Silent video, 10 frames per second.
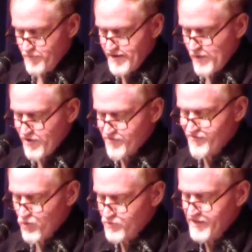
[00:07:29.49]
But however
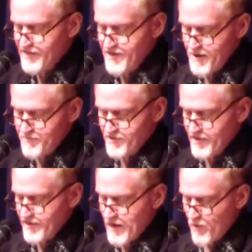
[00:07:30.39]
formally adept,
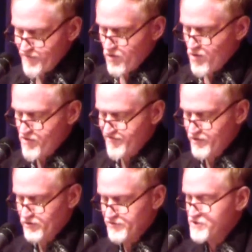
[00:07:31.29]
however
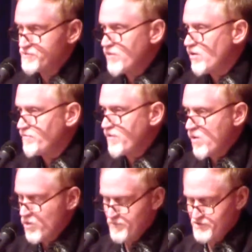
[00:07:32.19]
heartfelt, this small
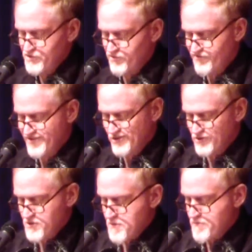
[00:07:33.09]
poem still feels